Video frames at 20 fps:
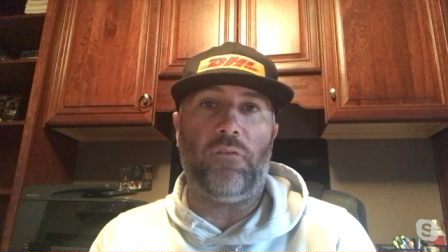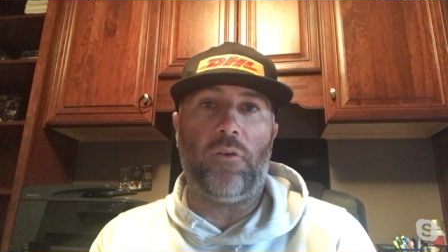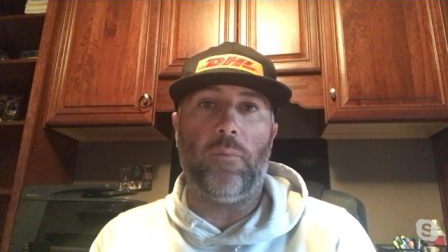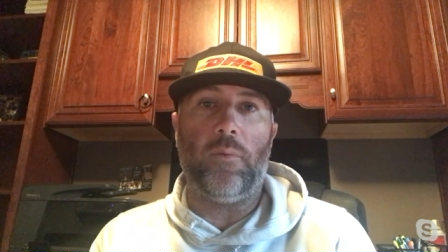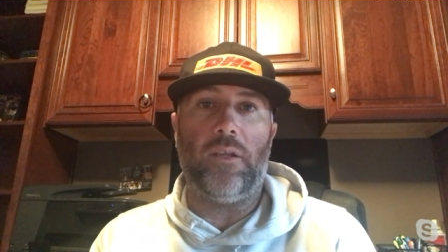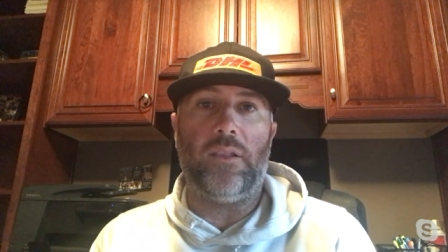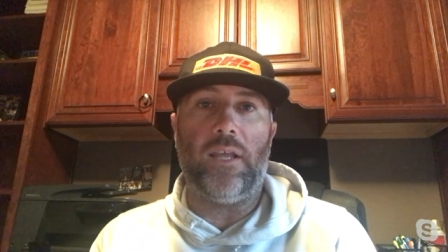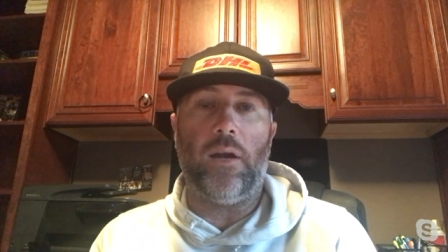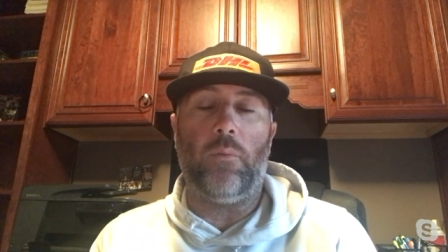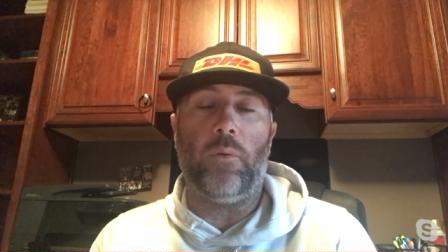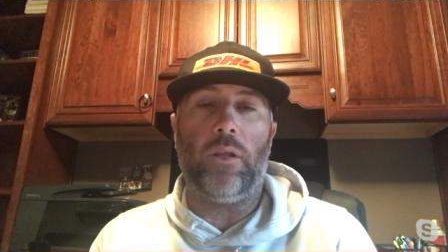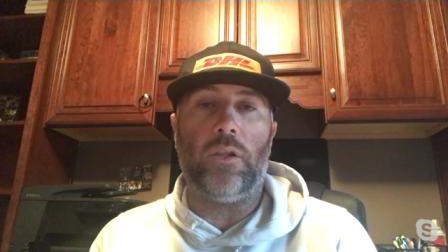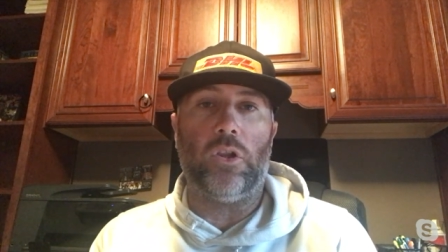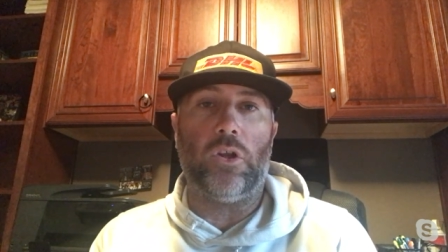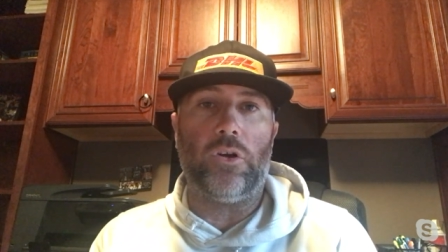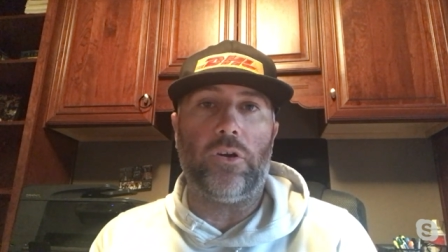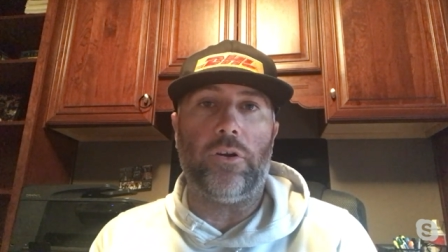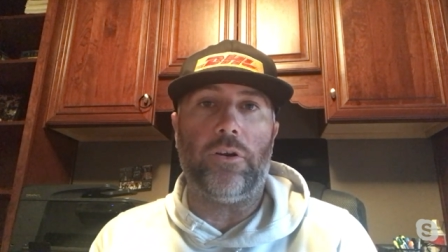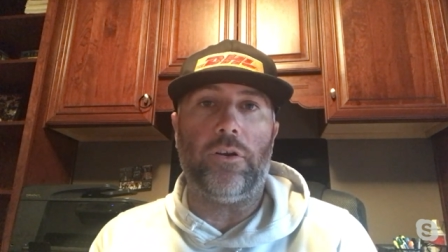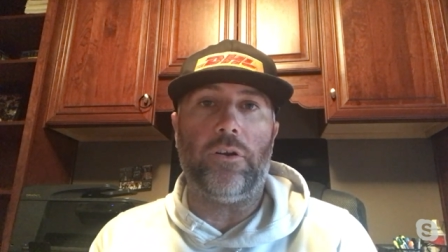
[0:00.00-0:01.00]
from it that we
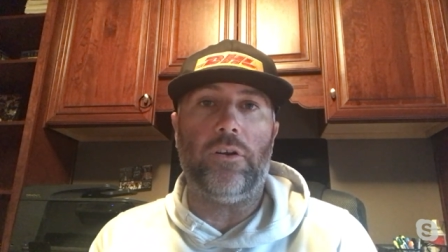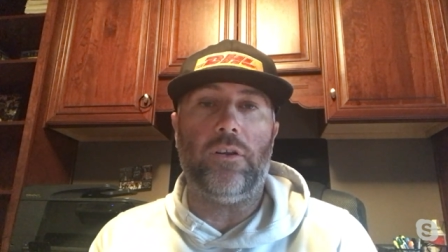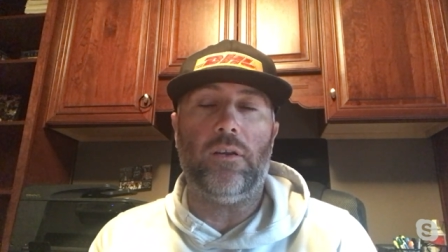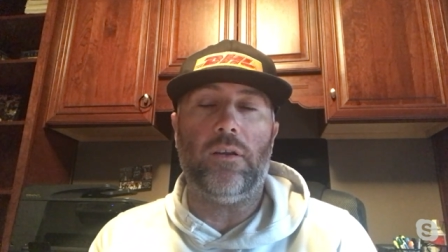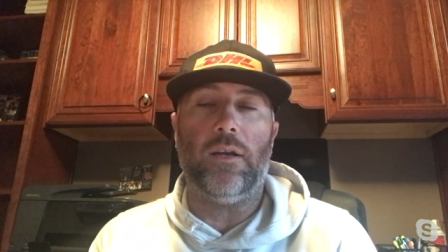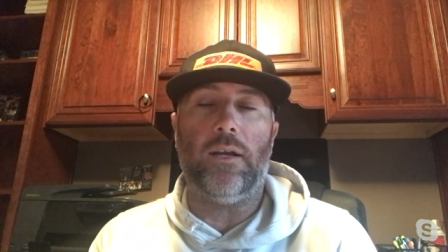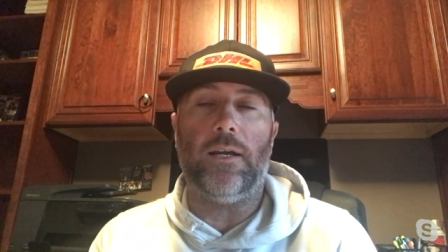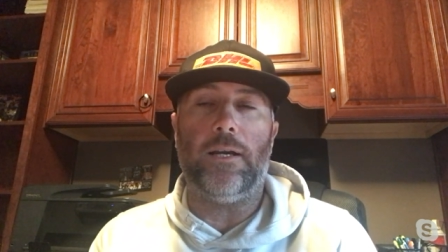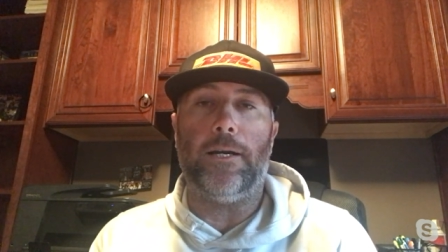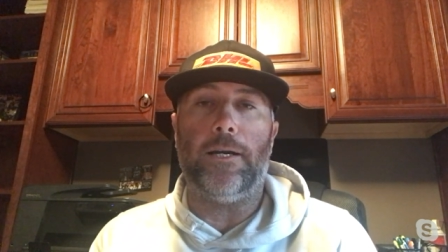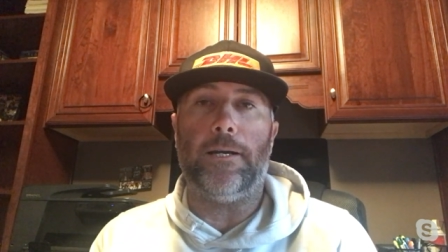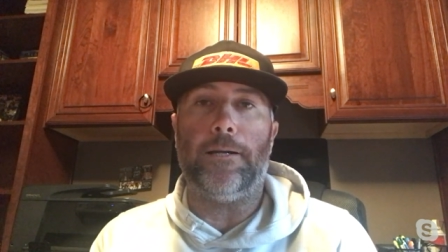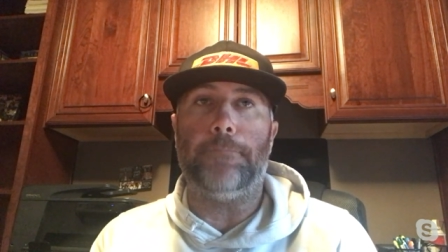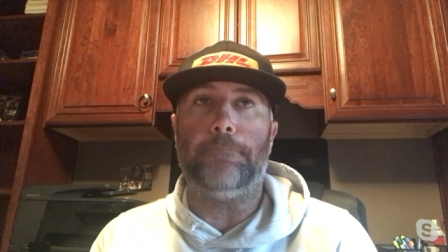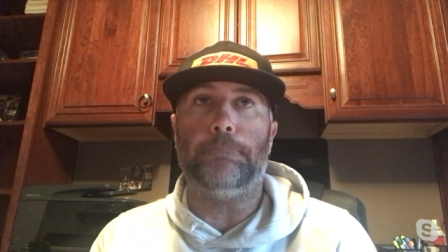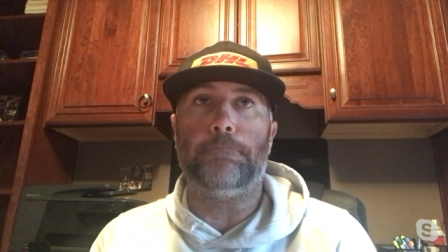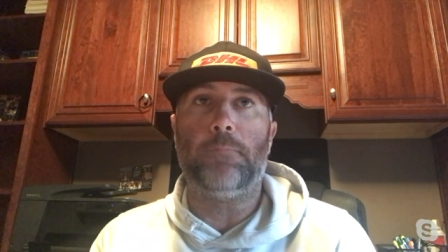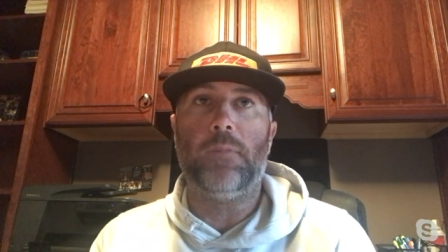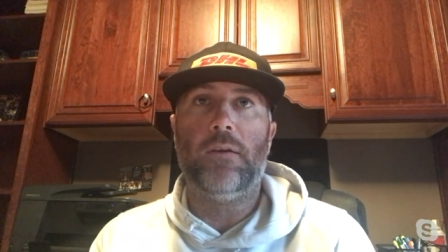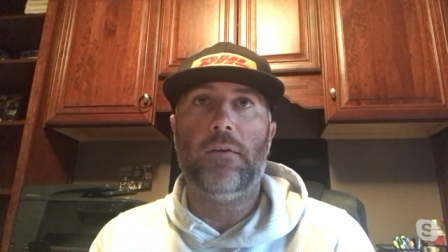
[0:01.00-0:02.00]
learned.
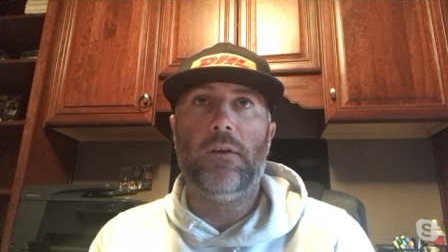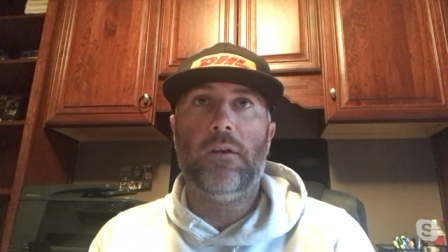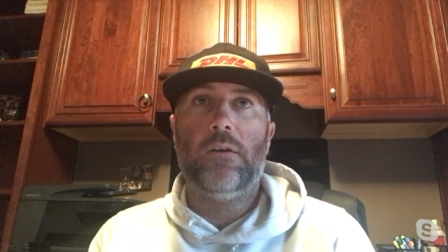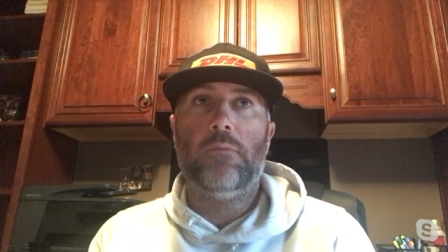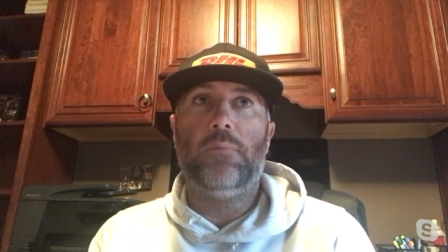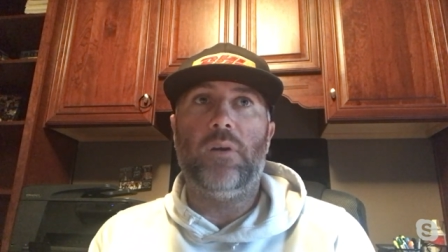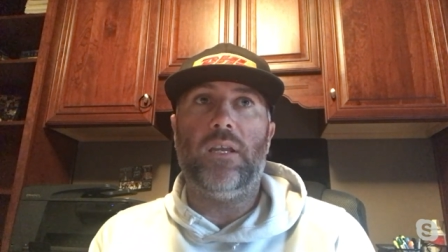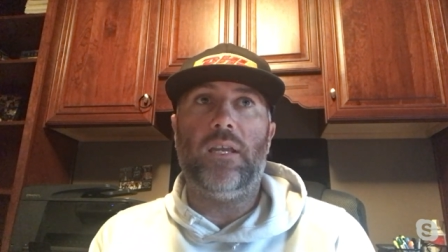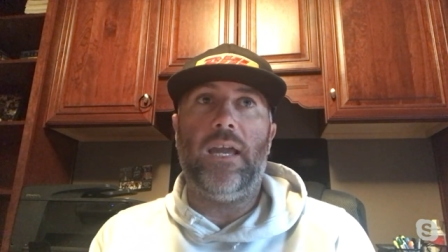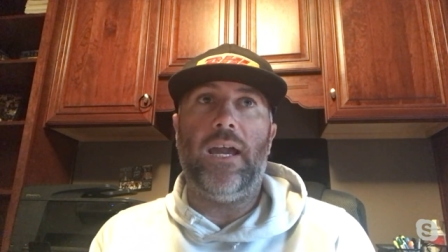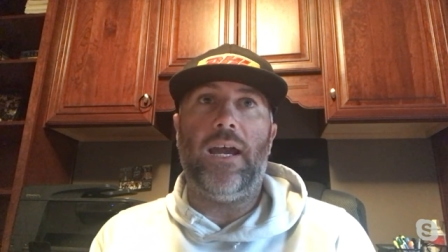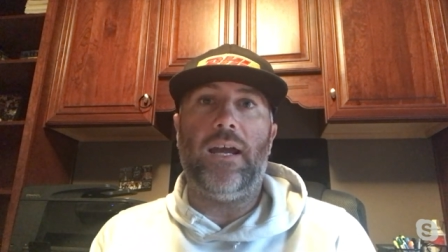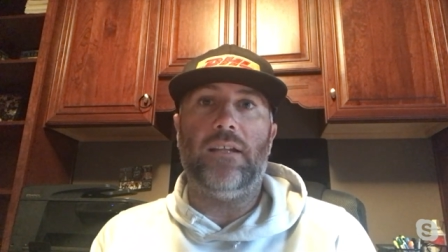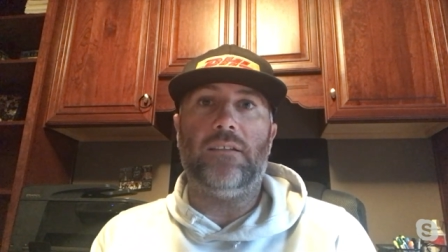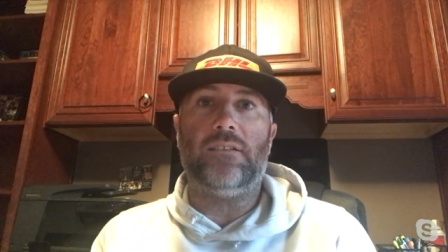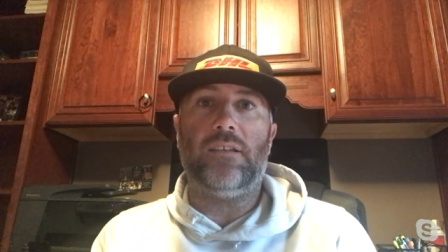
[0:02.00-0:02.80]
But yeah,